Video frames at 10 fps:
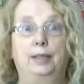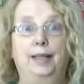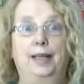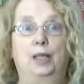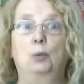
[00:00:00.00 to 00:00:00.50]

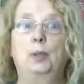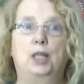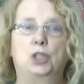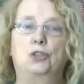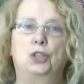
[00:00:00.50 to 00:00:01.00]
Now,
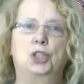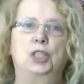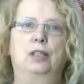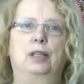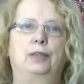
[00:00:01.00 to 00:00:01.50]
aged
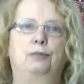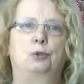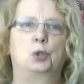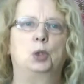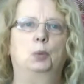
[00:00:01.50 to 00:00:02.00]
39 and
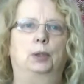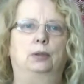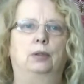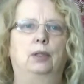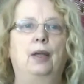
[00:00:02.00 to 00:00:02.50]

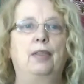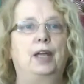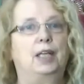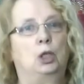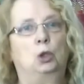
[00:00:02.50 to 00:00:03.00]
41,
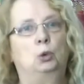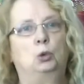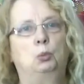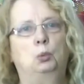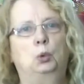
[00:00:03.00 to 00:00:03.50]
they are
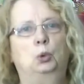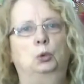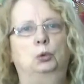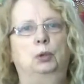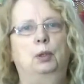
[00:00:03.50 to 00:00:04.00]
old and
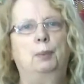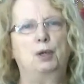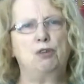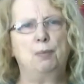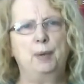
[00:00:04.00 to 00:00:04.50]
worn,
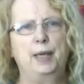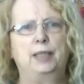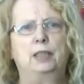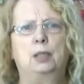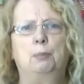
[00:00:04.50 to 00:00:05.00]
but
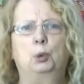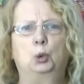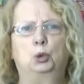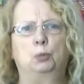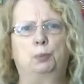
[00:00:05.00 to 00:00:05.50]
remain an
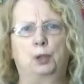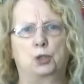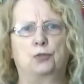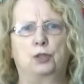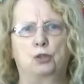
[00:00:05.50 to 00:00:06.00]
important
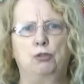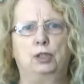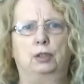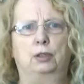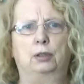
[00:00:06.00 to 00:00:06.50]
part of the
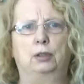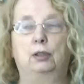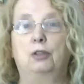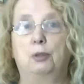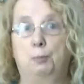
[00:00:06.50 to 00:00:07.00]
tree.
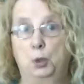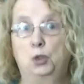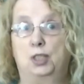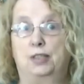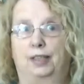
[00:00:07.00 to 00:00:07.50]
The
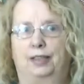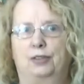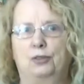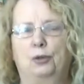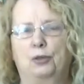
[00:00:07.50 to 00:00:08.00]
booties, that
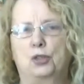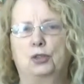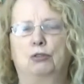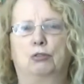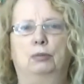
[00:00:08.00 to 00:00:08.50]
is, not the
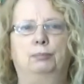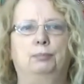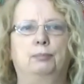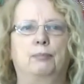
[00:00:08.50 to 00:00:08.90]
children.